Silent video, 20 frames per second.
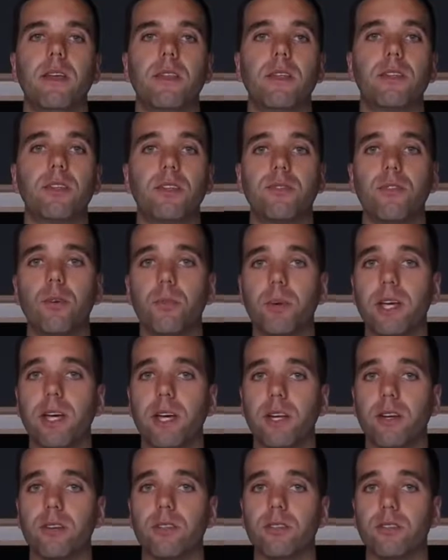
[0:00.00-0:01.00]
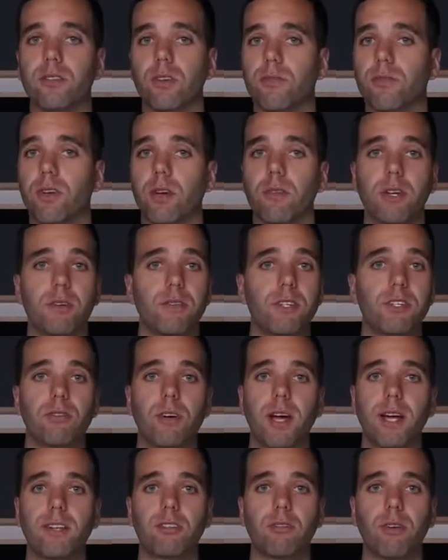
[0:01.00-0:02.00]
This is for beginners, so if you haven't ever
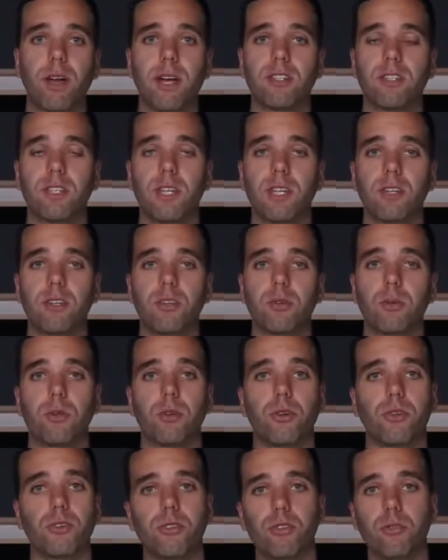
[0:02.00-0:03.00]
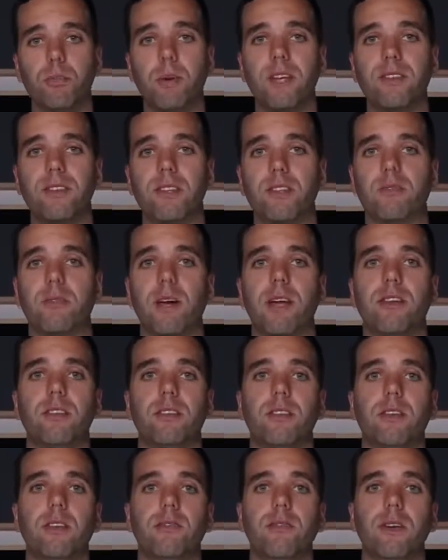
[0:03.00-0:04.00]
tried scratching, you will learn two basic
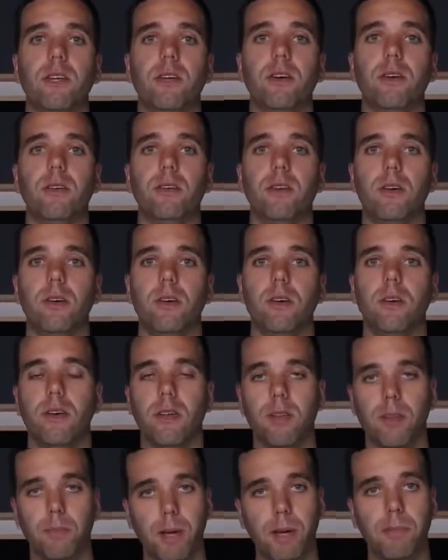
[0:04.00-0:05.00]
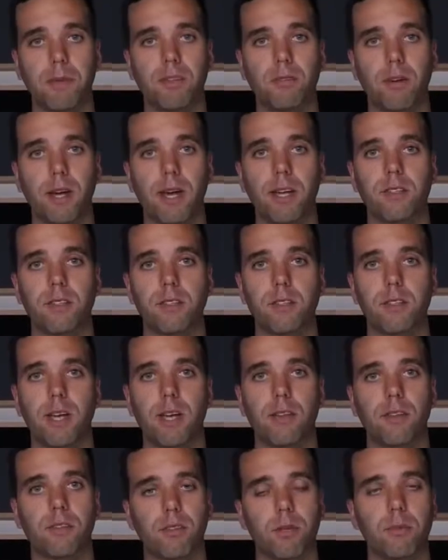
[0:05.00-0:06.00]
scratches in this video: the baby scratch
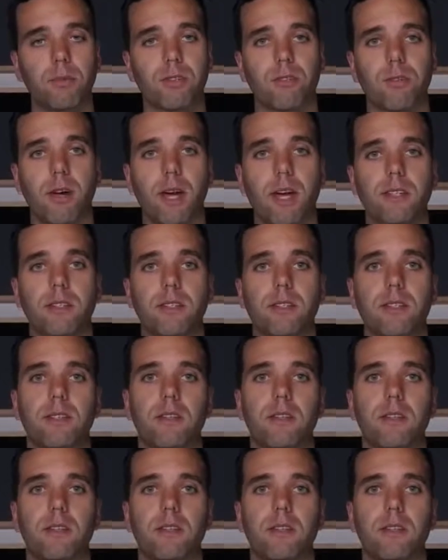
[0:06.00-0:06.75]
and the scribble scratch.